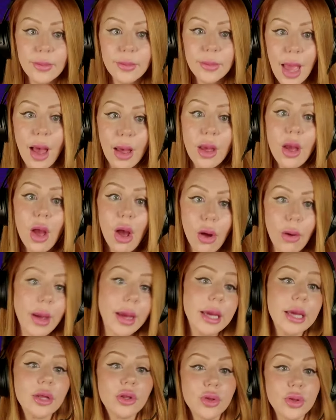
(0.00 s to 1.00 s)
Yeah. Okay.
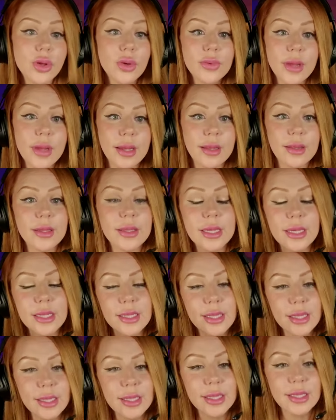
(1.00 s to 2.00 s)
He just goes like this. He
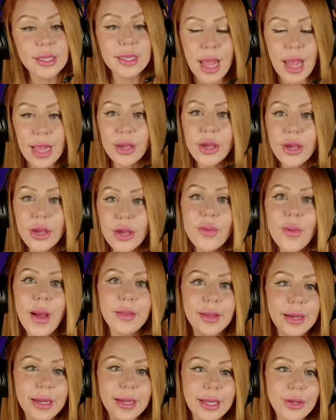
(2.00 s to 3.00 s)
says, thank you.
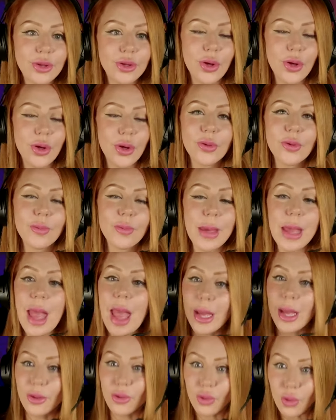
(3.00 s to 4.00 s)
And then he shows me
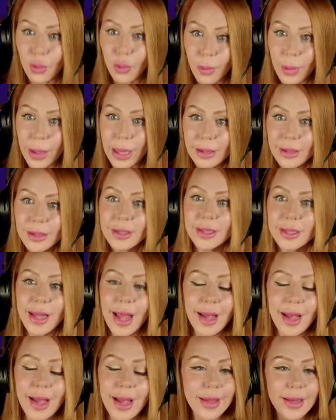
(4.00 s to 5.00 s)
angel wings.
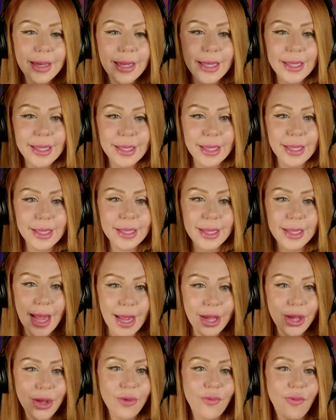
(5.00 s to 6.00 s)
And then he says,
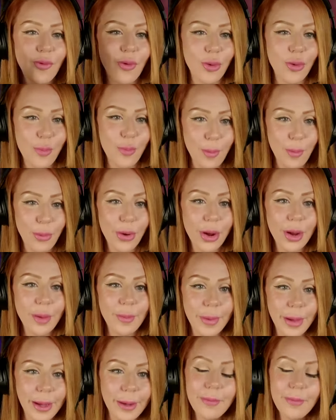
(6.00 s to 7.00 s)
thank you for remembering
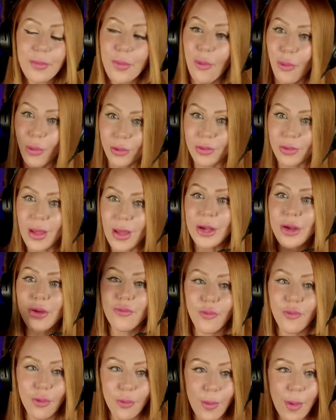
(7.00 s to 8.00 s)
me. Or thank
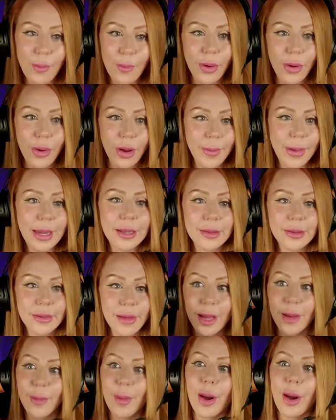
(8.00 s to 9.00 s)
you for remembering me. And he's
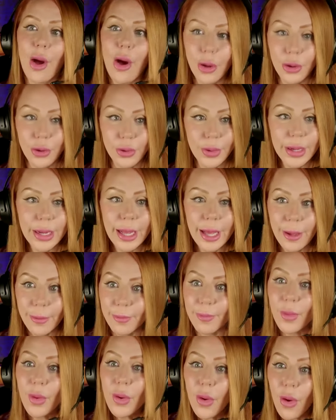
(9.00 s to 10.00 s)
talking about honoring him
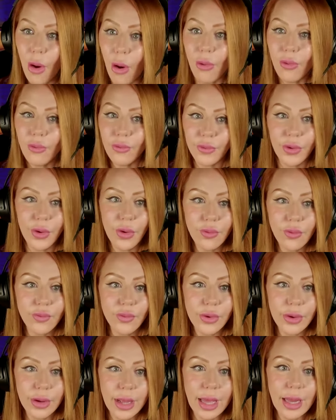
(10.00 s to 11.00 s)
over and
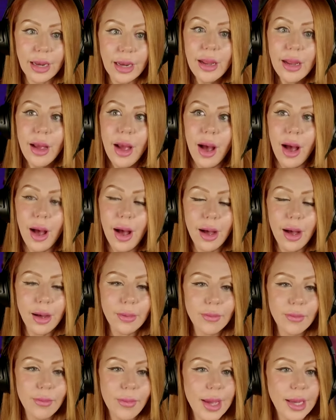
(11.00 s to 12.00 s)
over again.
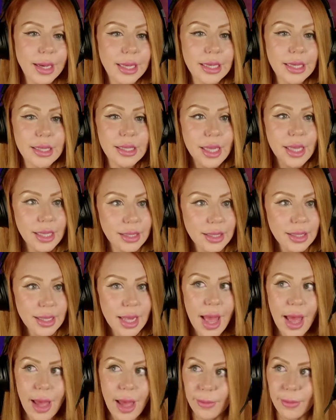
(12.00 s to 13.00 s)
And he says
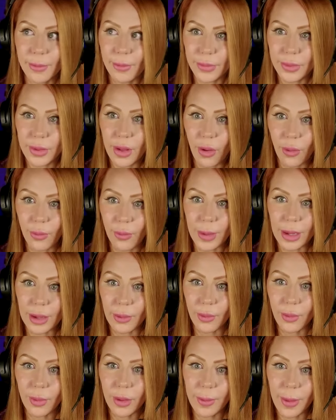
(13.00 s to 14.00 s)
that, tell
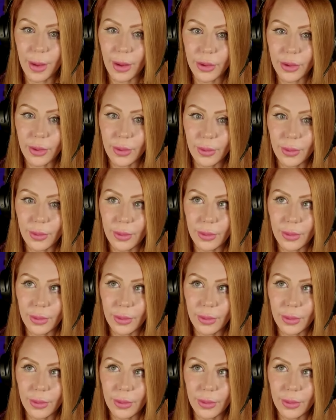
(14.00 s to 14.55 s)
me, what about you?